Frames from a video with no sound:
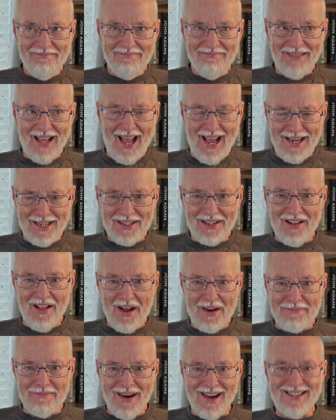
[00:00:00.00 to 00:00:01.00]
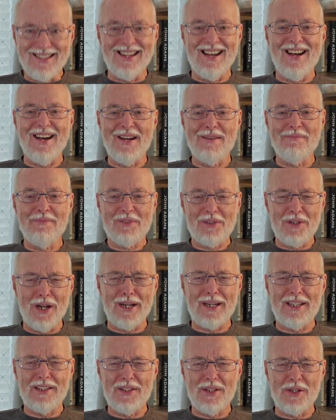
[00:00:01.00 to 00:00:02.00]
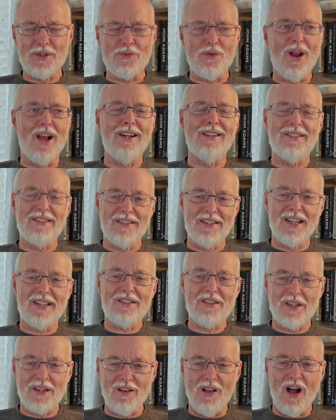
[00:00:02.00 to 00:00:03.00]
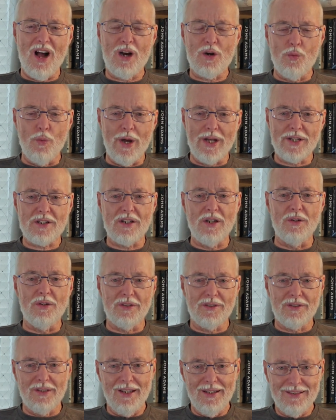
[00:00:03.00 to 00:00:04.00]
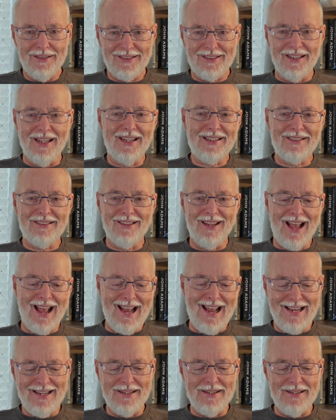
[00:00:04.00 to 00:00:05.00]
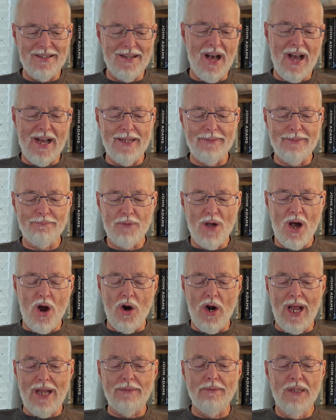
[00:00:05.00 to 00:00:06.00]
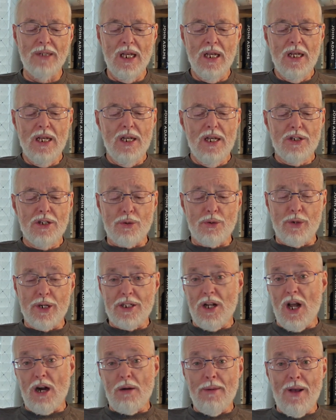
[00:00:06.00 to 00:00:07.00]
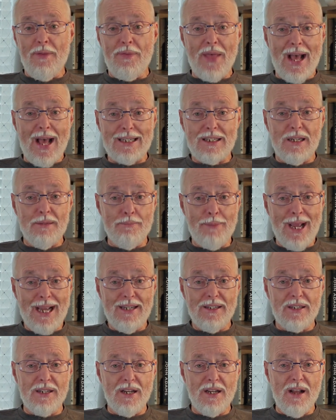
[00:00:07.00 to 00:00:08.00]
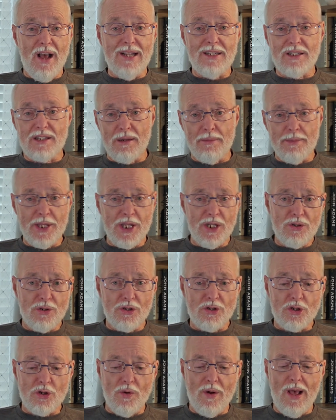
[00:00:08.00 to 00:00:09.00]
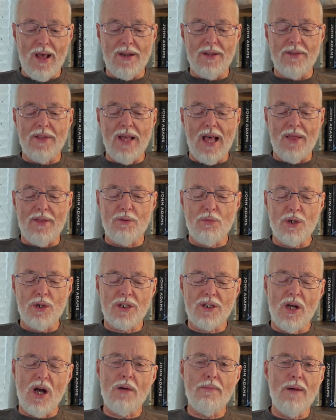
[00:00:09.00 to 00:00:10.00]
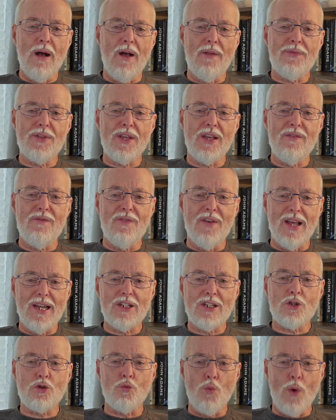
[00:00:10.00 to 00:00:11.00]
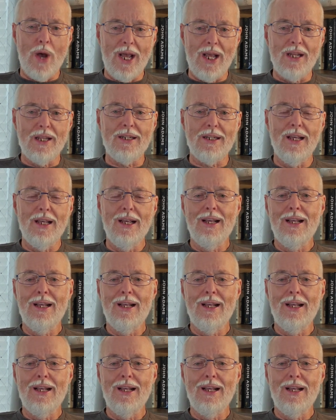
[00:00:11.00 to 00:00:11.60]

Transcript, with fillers: 8 o'clock my time. Did I get this right? 6 o'clock West Coast. 6, 8, 9. All right. So we're going to talk about that debate tonight and some of the issues surrounding that. And then we're going to talk about the Venezuelan